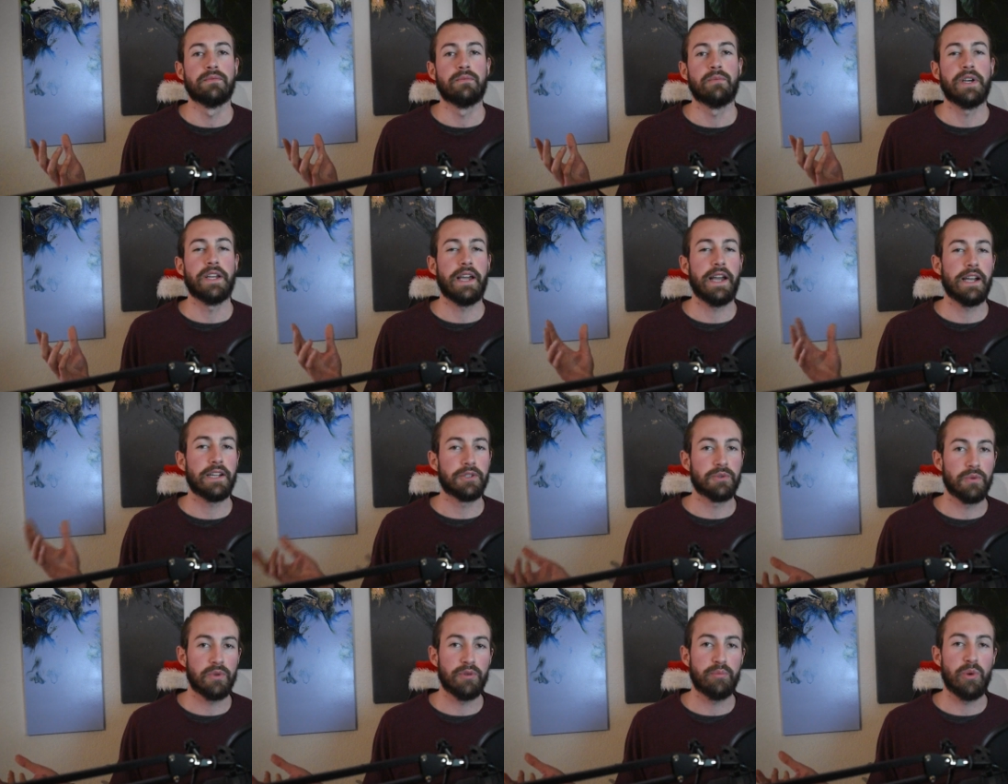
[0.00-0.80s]
My
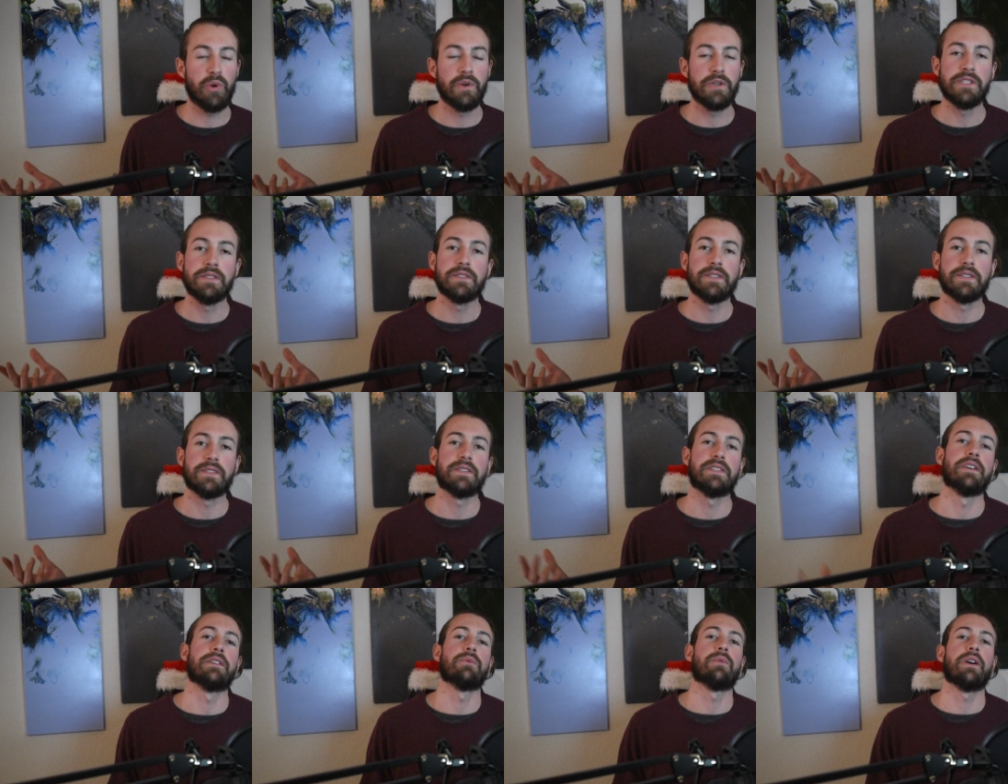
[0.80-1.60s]
actual point
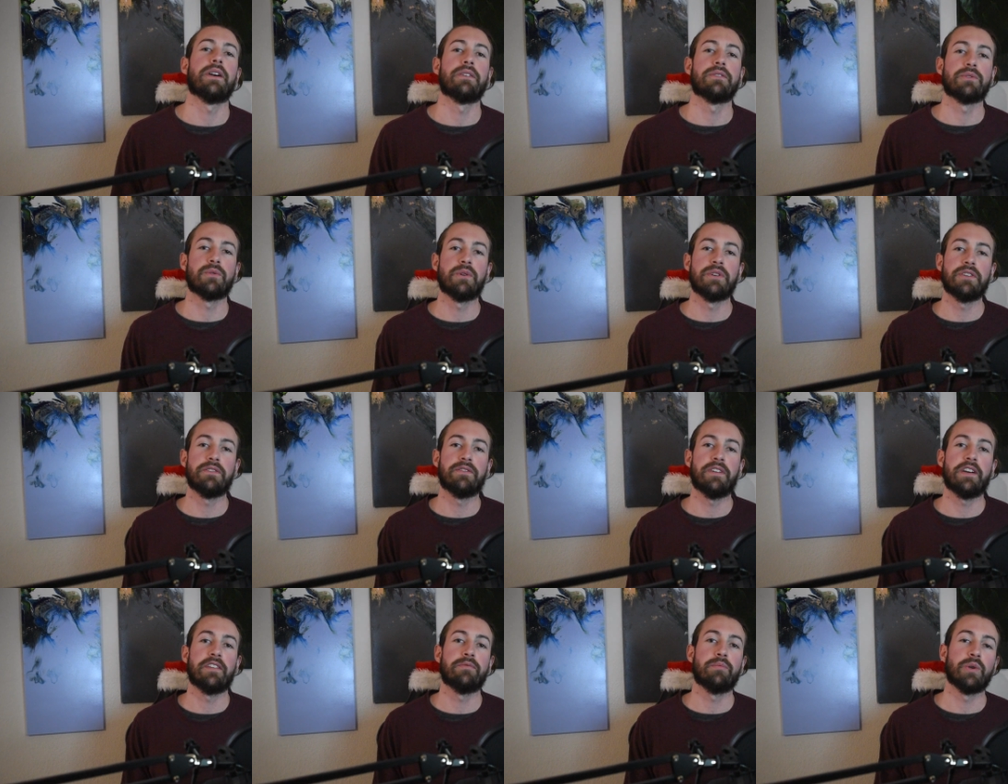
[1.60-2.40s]
is that while
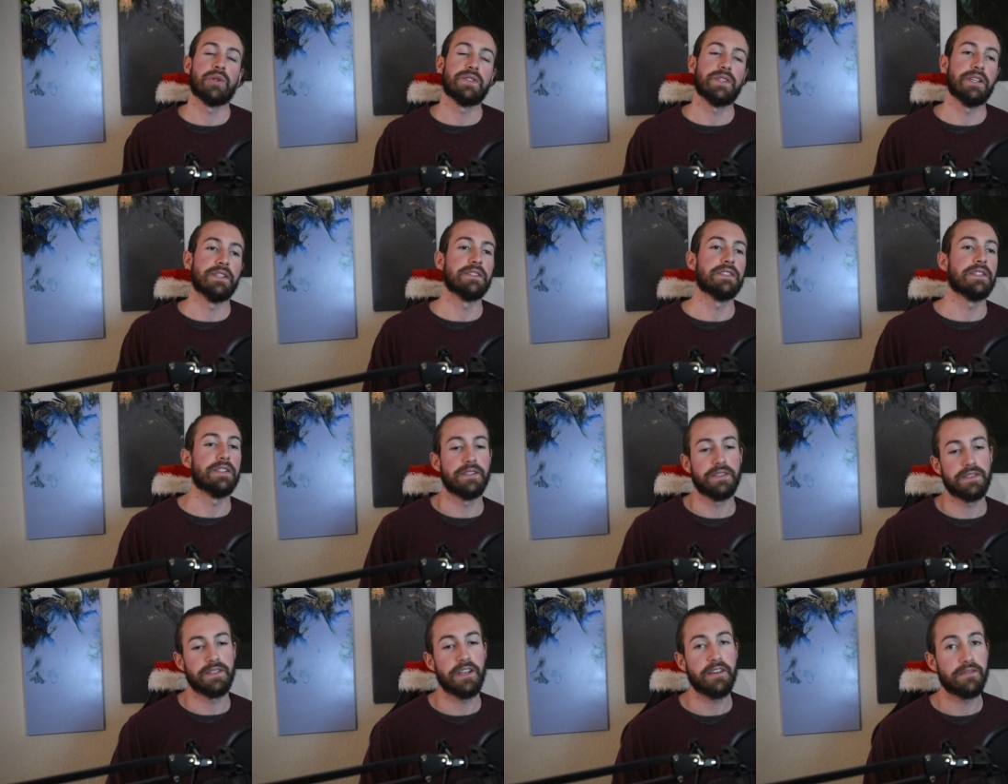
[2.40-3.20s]
25%
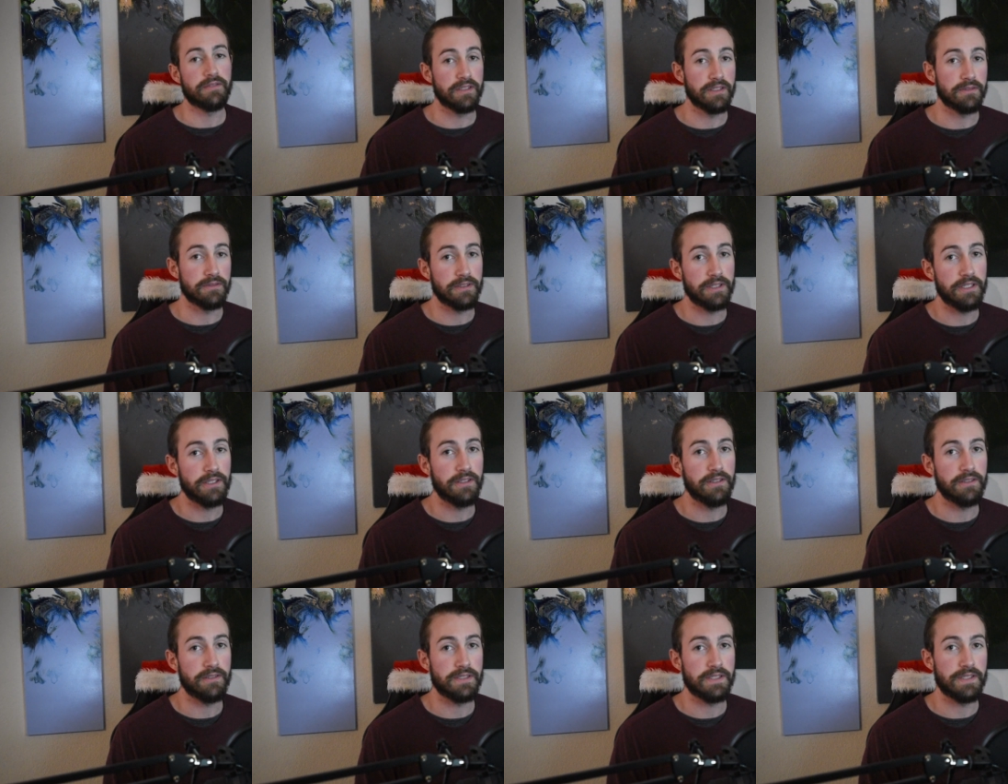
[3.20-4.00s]
is
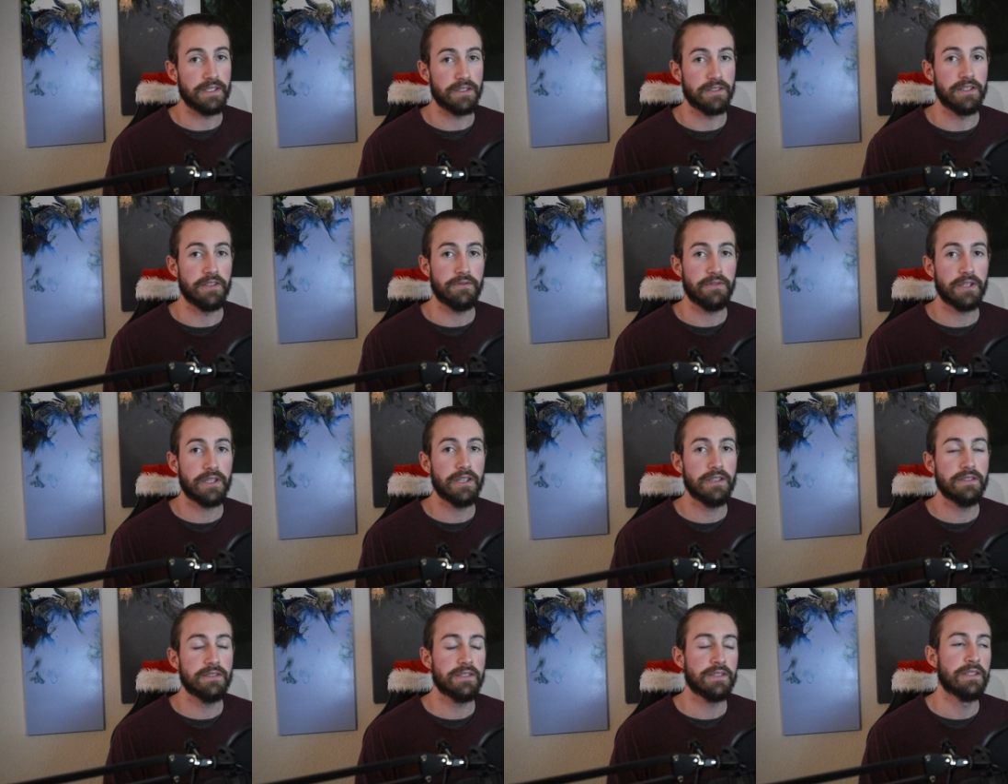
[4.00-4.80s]
definitely
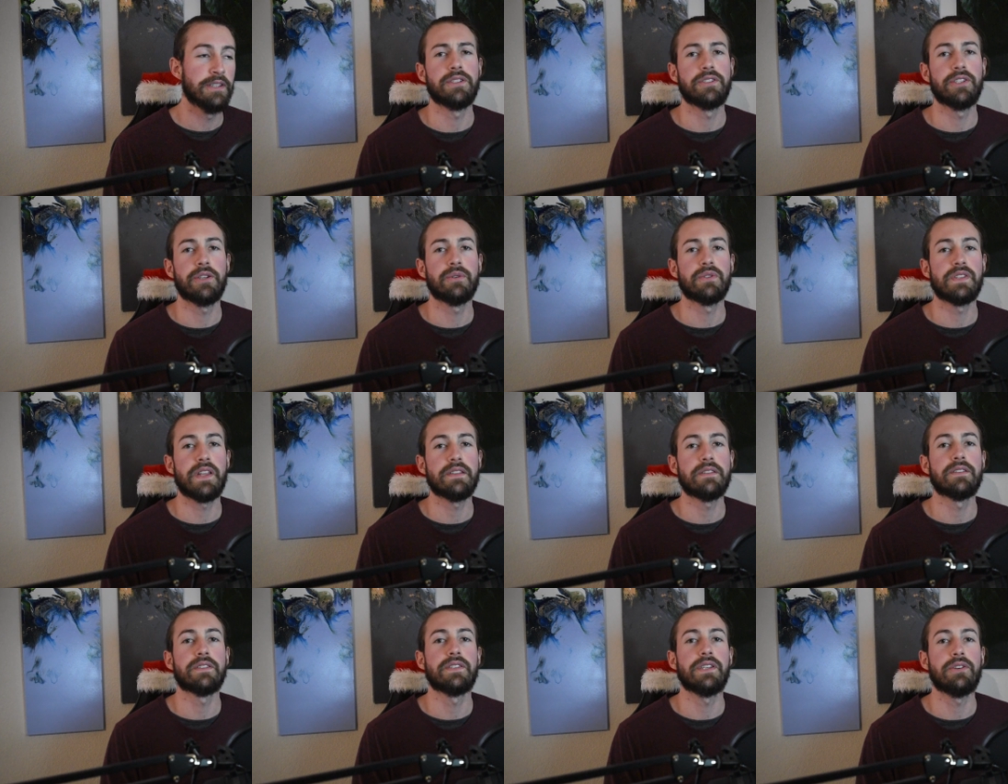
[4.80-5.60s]
significant, it shows
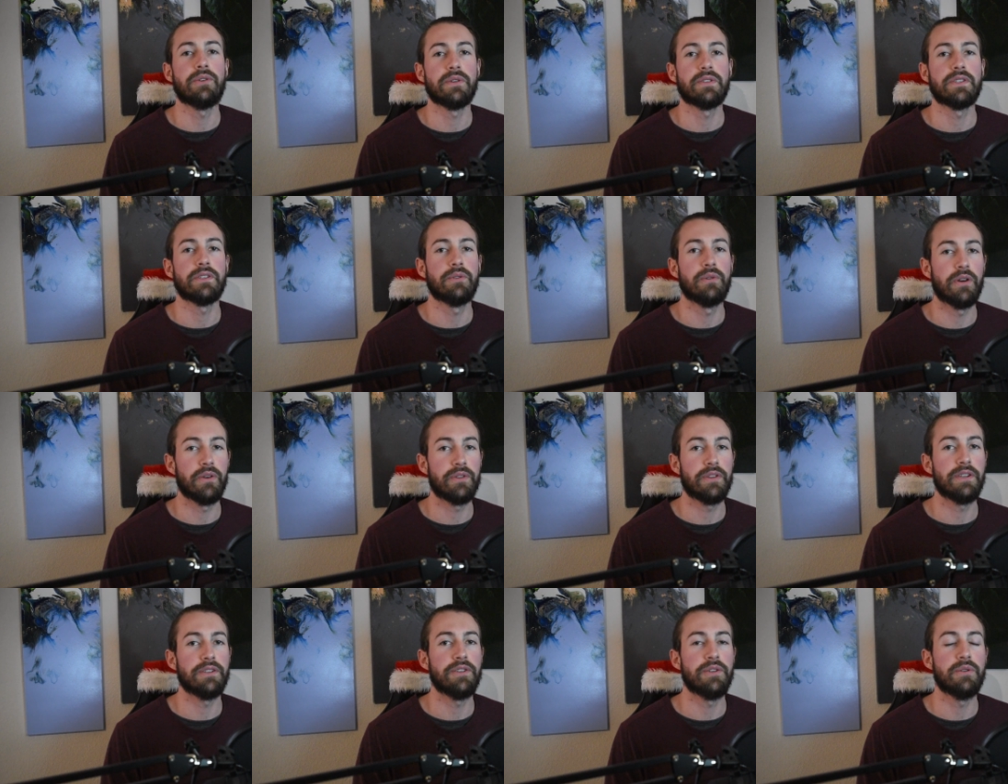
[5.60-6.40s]
that the secret to
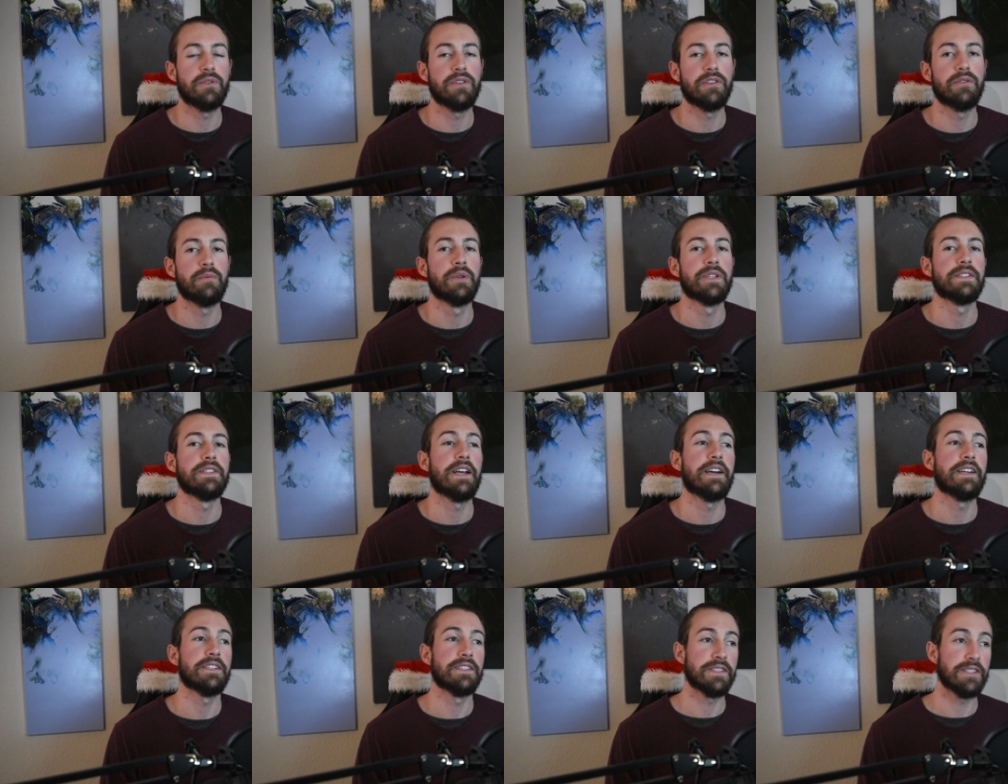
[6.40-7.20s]
growth on YouTube is
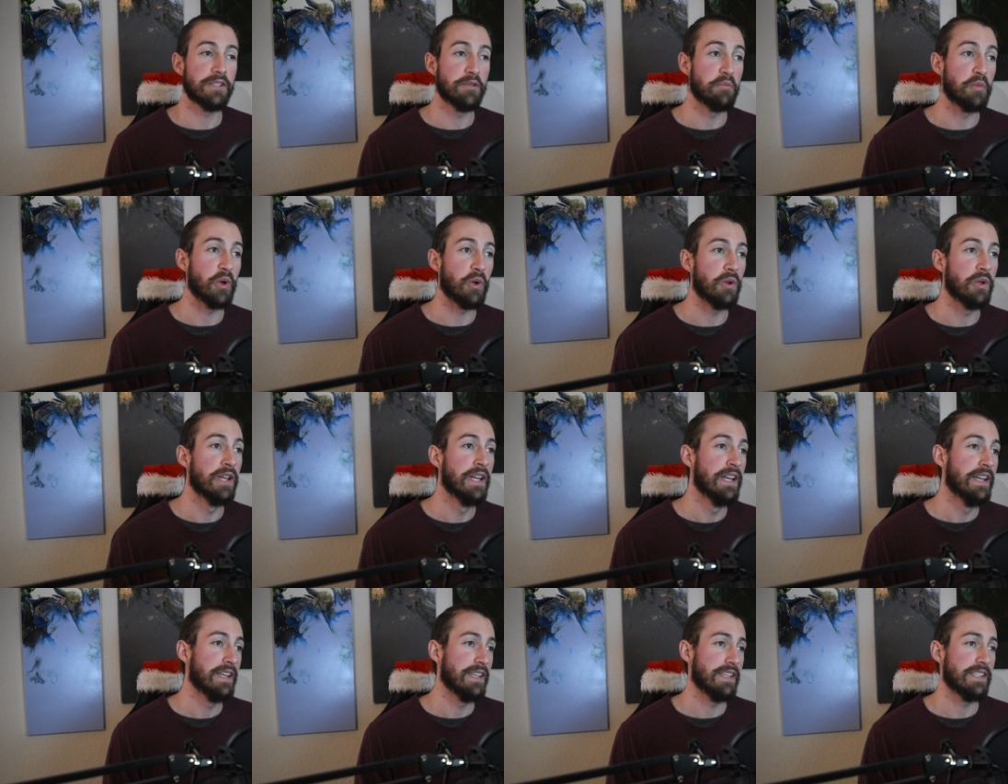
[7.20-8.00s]
not as simple
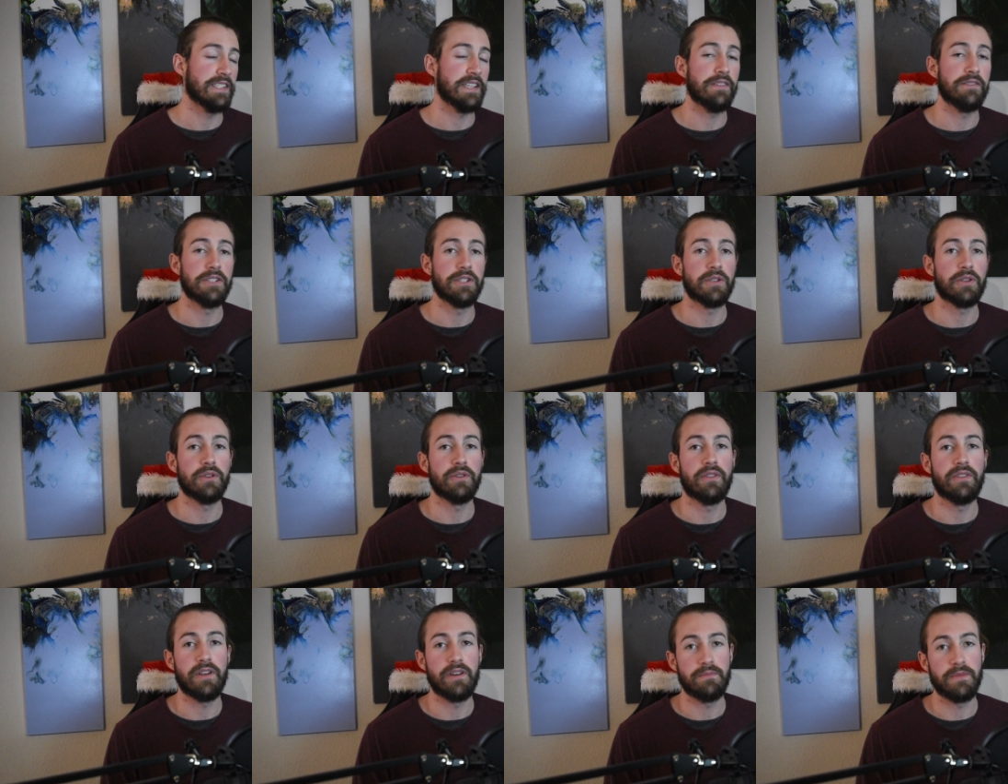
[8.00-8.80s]
as having a
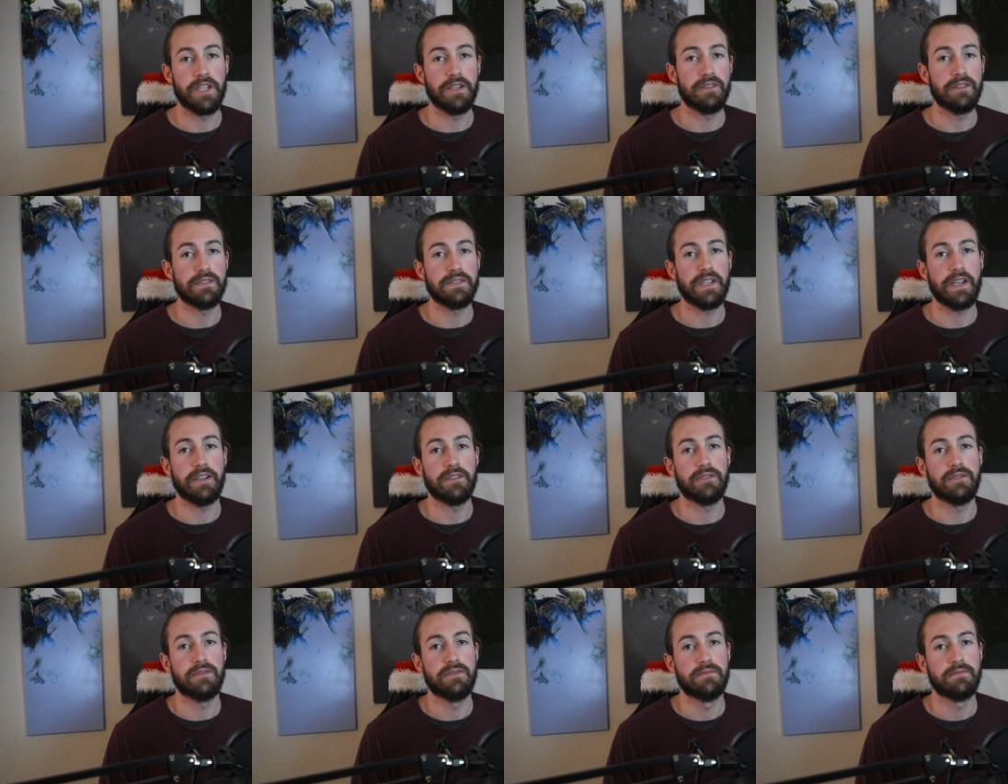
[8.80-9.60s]
good thumbnail and
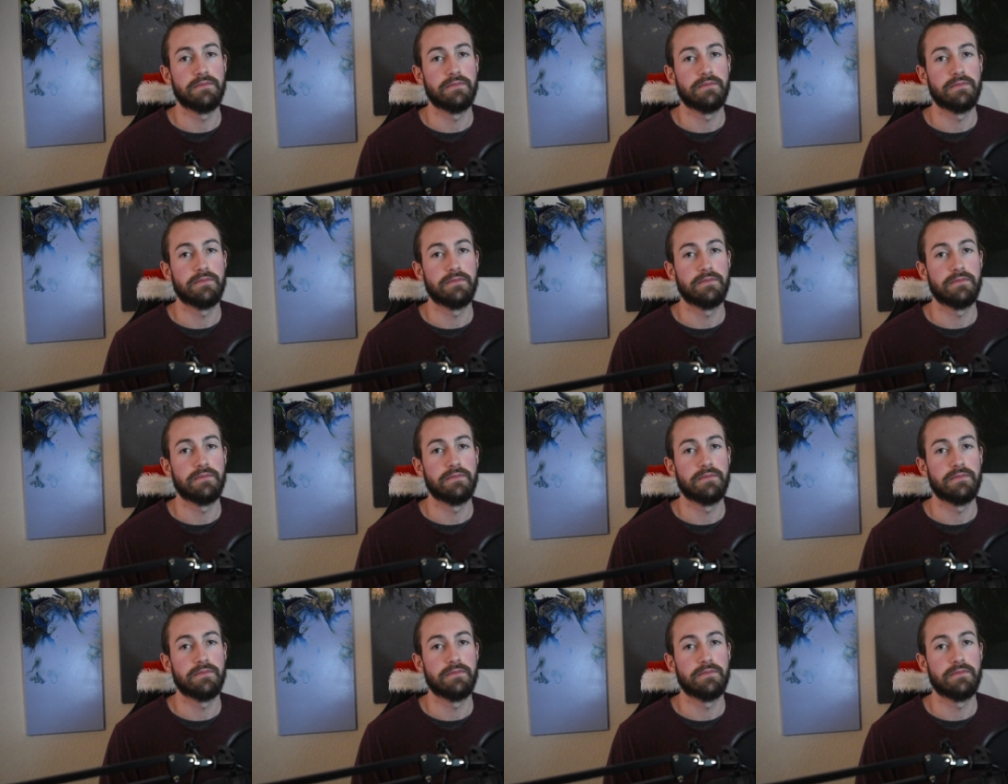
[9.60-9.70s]
title.